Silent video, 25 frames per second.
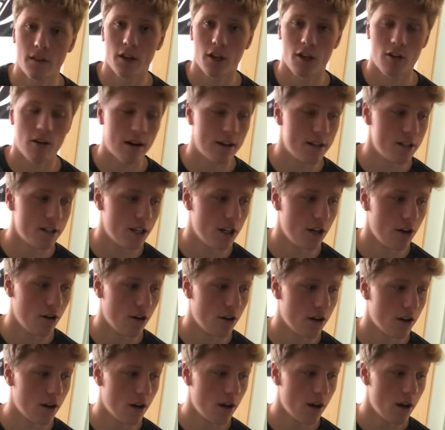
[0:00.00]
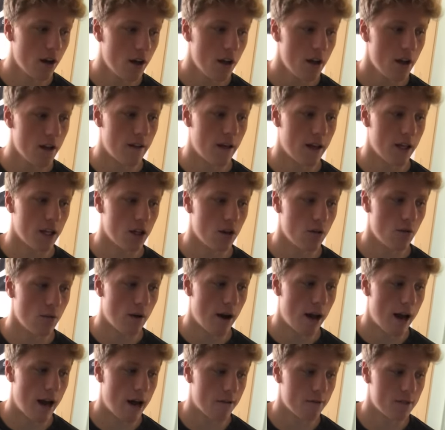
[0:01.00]
on the criteria that you
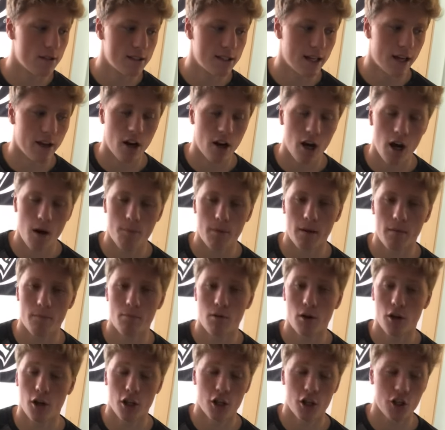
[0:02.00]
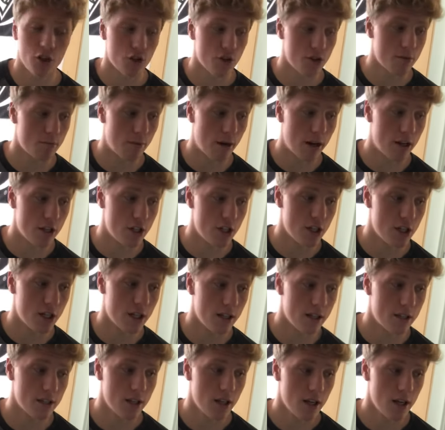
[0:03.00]
have set up and put in your
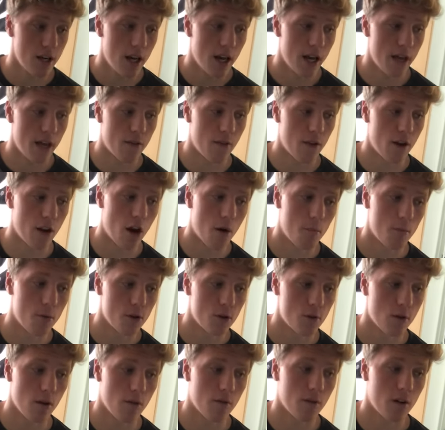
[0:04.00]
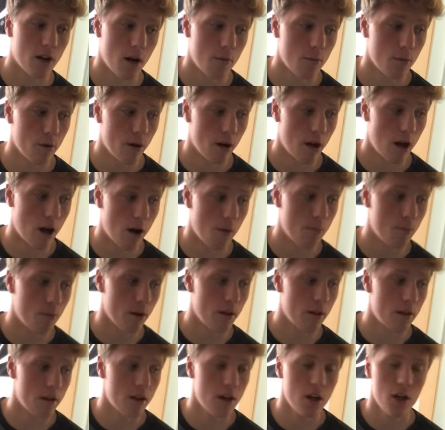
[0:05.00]
spreadsheets and the numbers you have come up
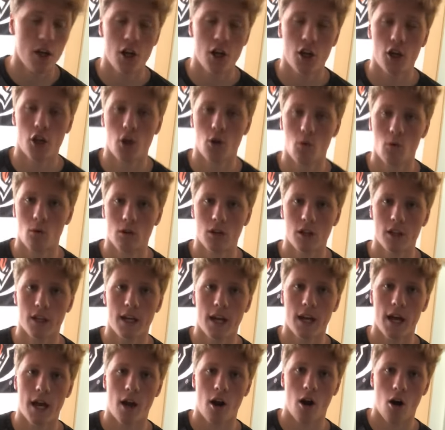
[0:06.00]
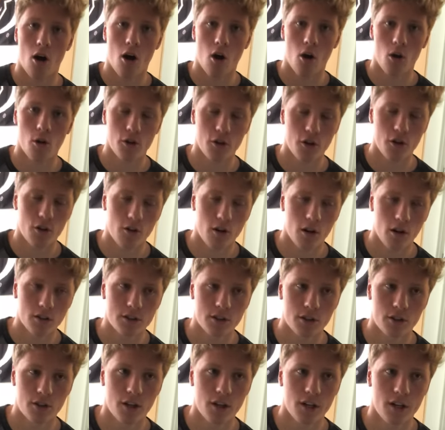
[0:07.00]
with. You will look at all your
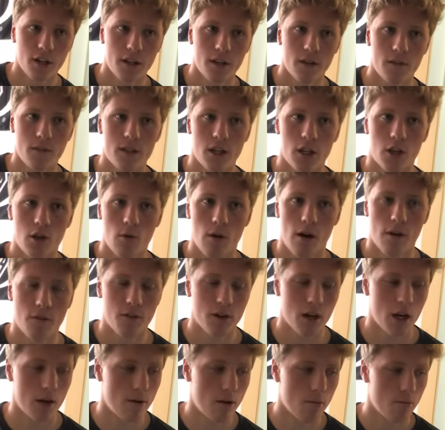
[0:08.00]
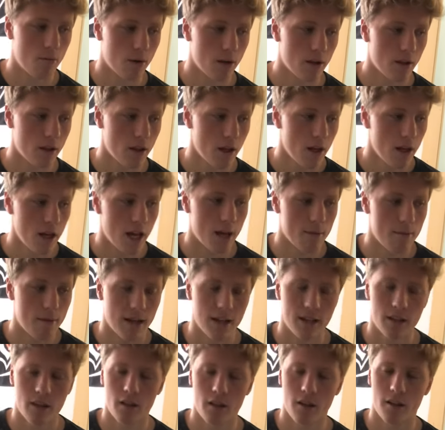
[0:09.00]
alternatives that you have come up with and
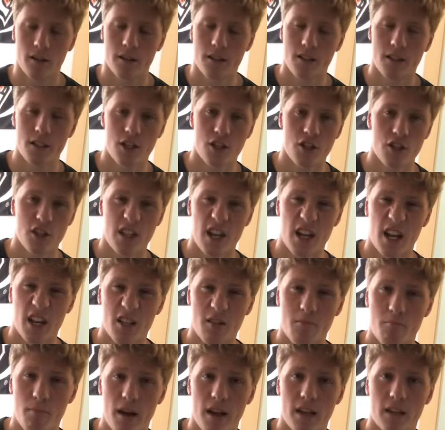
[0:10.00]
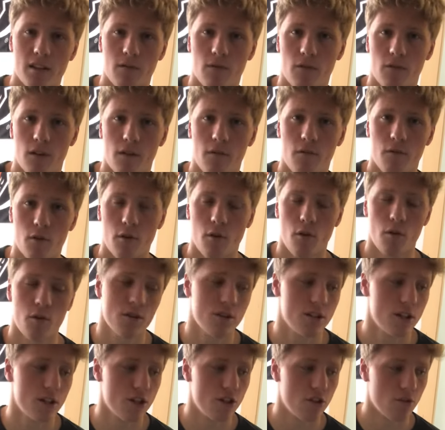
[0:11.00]
make the decision that is best fit for your
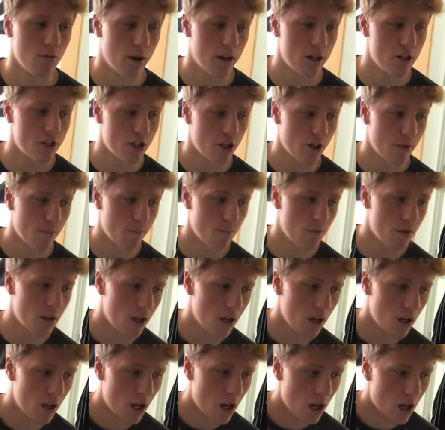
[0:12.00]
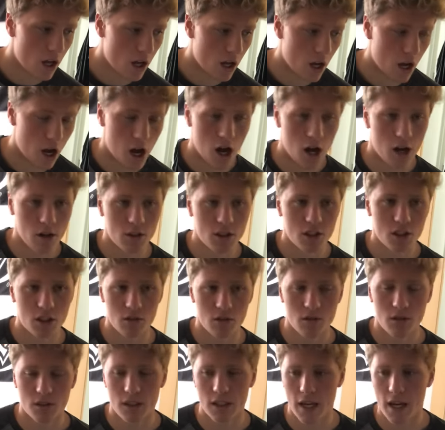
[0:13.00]
situation. So
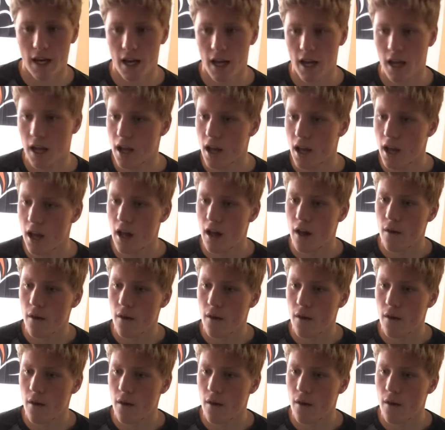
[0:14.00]
say